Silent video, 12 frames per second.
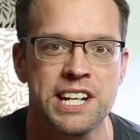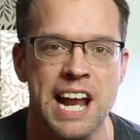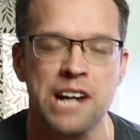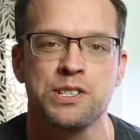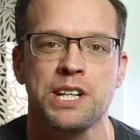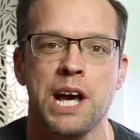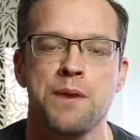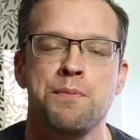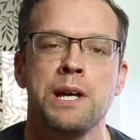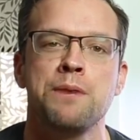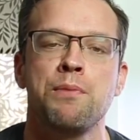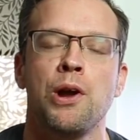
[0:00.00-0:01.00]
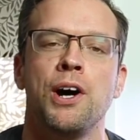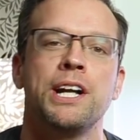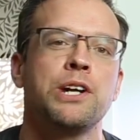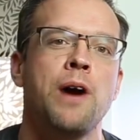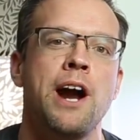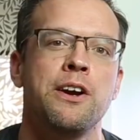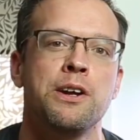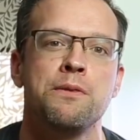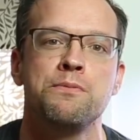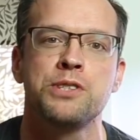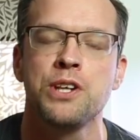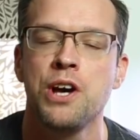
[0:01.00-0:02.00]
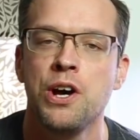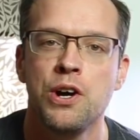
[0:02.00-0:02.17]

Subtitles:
in aquascaping, planted aquariums,